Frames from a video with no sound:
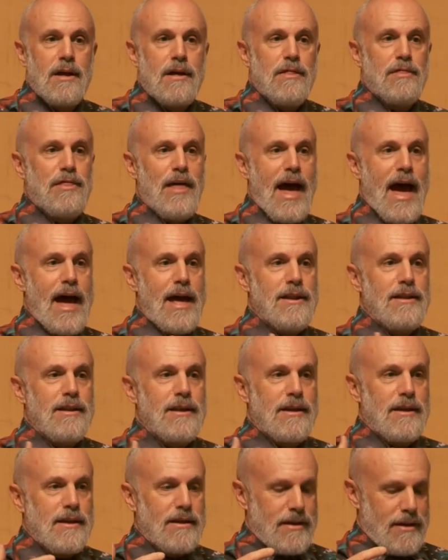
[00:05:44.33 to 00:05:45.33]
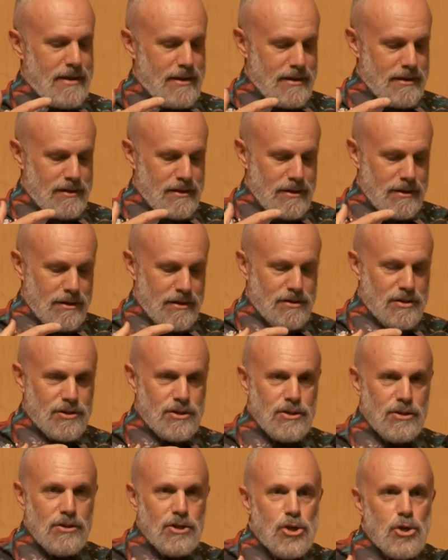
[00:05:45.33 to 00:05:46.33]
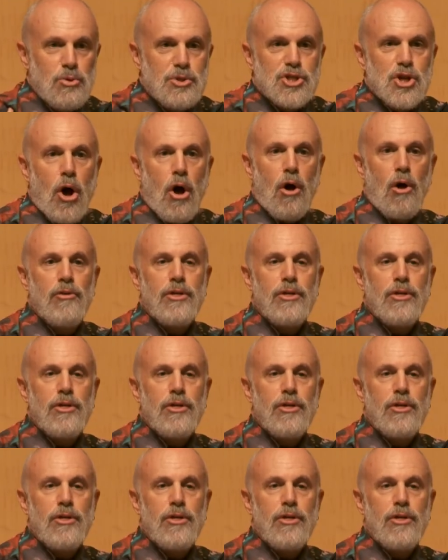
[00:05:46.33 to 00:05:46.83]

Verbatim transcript: that used all